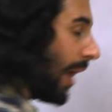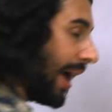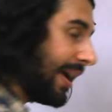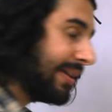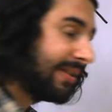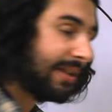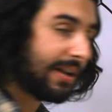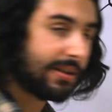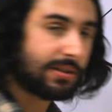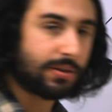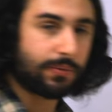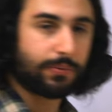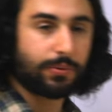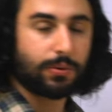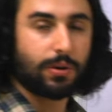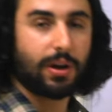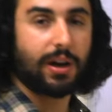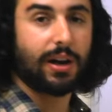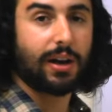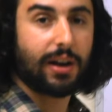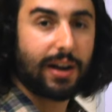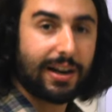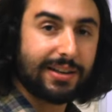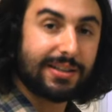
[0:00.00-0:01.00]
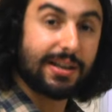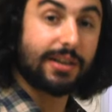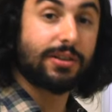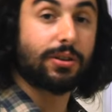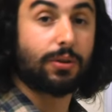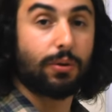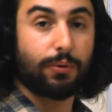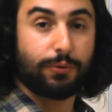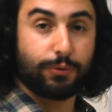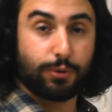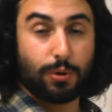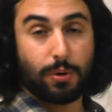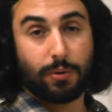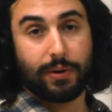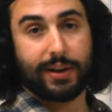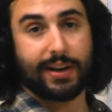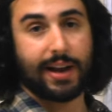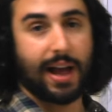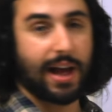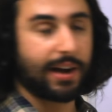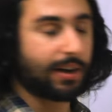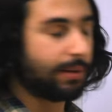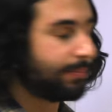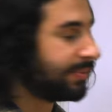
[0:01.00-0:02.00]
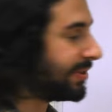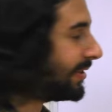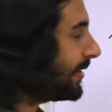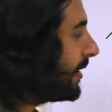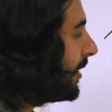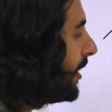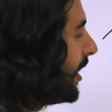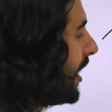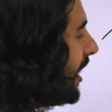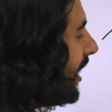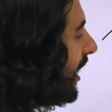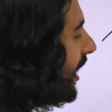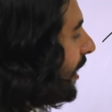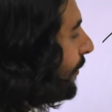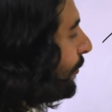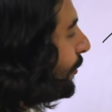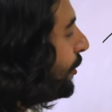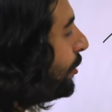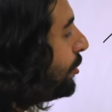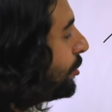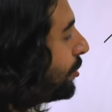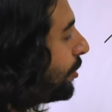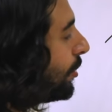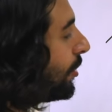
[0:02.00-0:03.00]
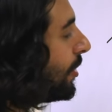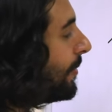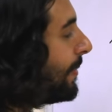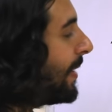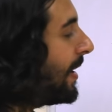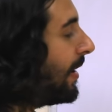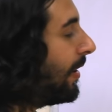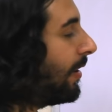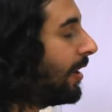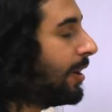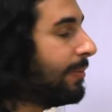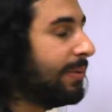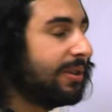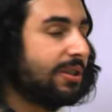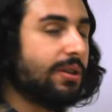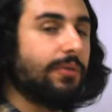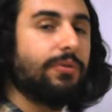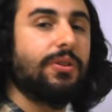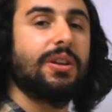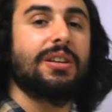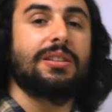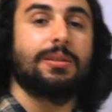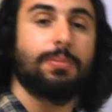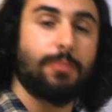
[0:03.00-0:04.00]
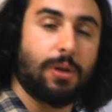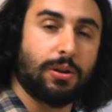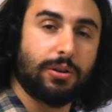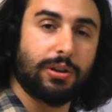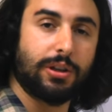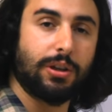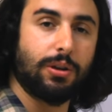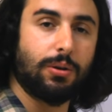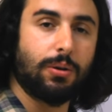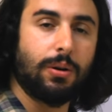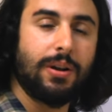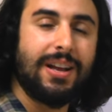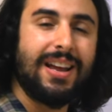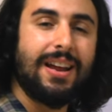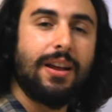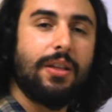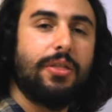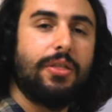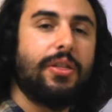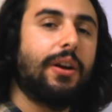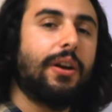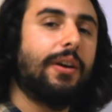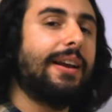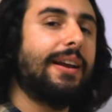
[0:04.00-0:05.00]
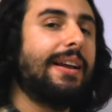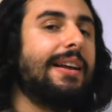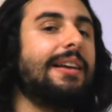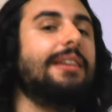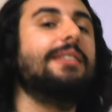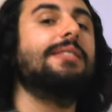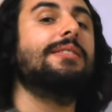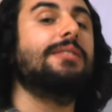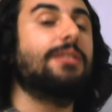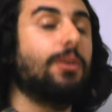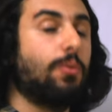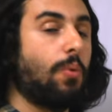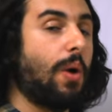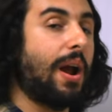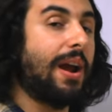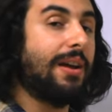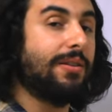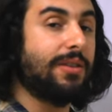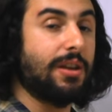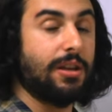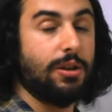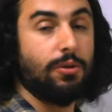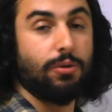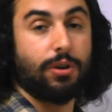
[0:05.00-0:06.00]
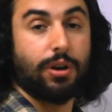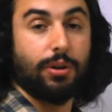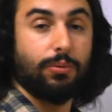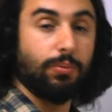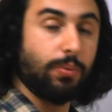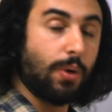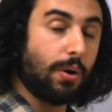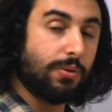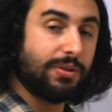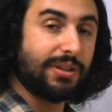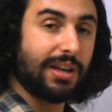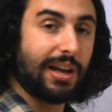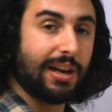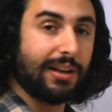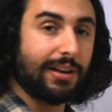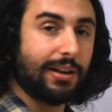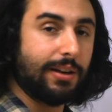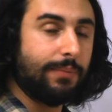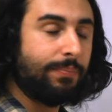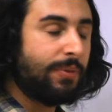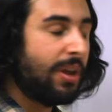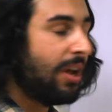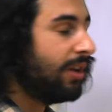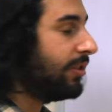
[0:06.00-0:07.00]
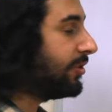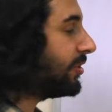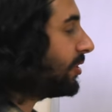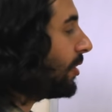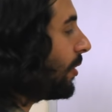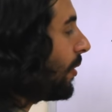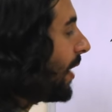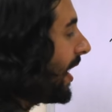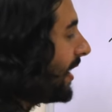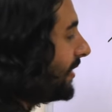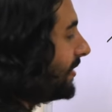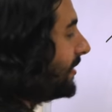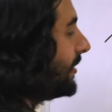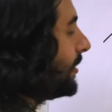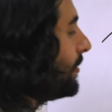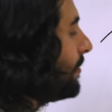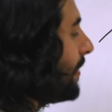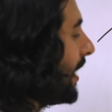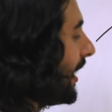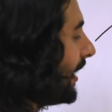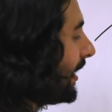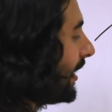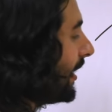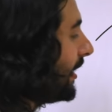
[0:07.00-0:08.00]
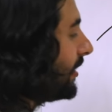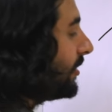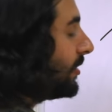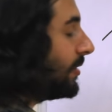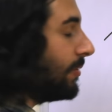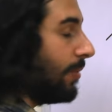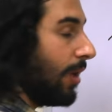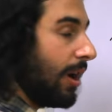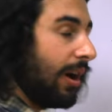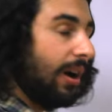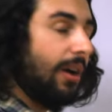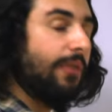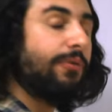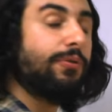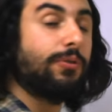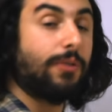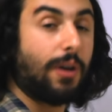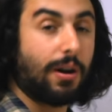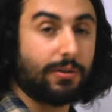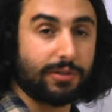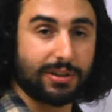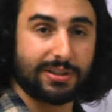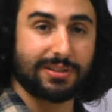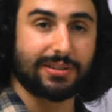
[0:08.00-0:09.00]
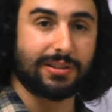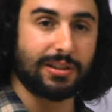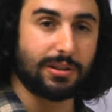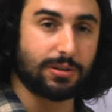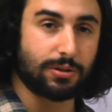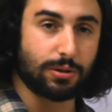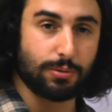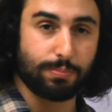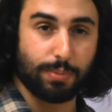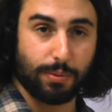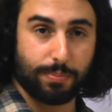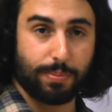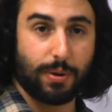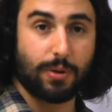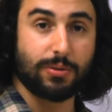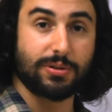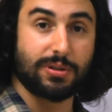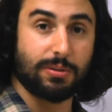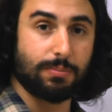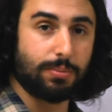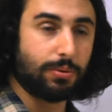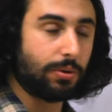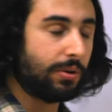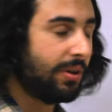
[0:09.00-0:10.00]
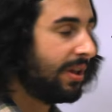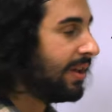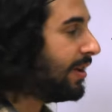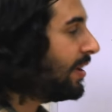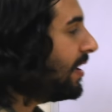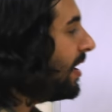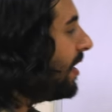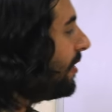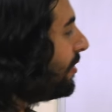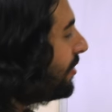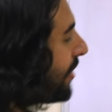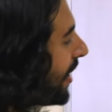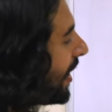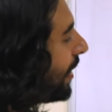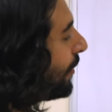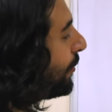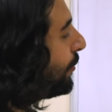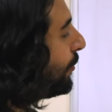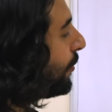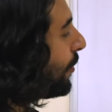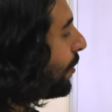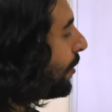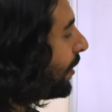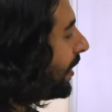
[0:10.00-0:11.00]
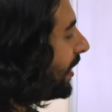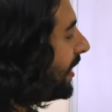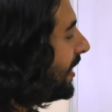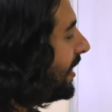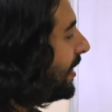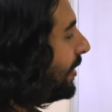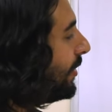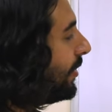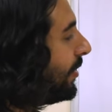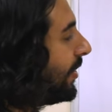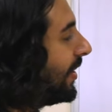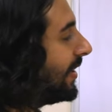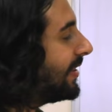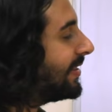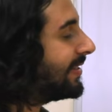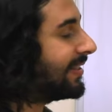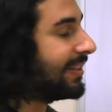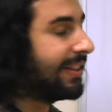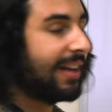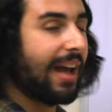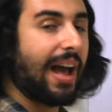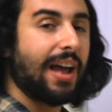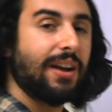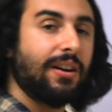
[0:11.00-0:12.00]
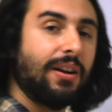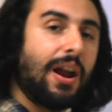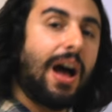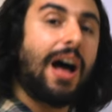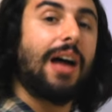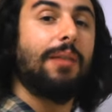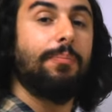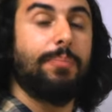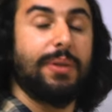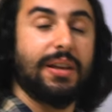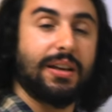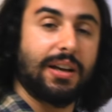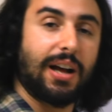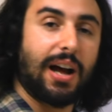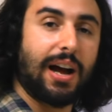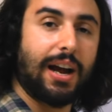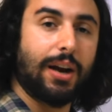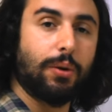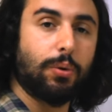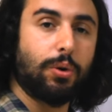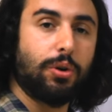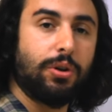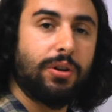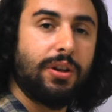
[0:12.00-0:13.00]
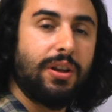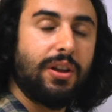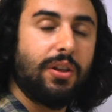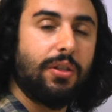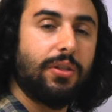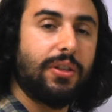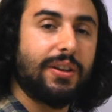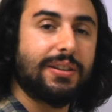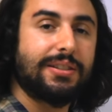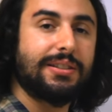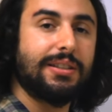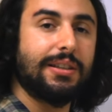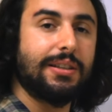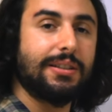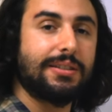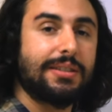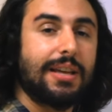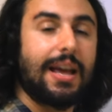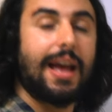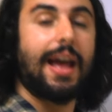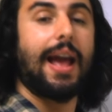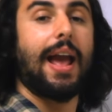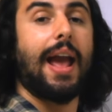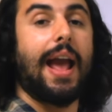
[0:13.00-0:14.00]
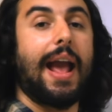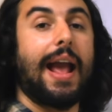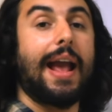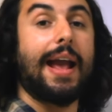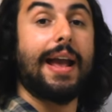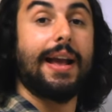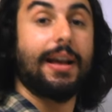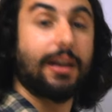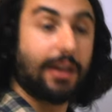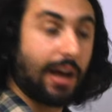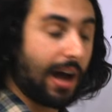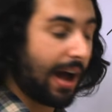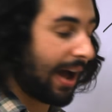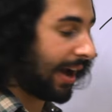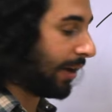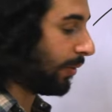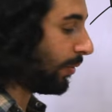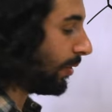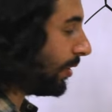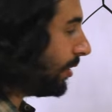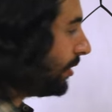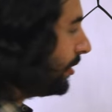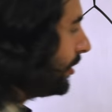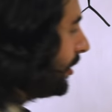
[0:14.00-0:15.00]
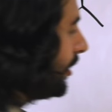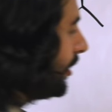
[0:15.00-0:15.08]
identical fluorine atoms, if you drew the mirror image of this molecule, there is a way that you could rotate it so as to make it flawlessly superposable. Therefore, this cannot be chiral. This is achiral.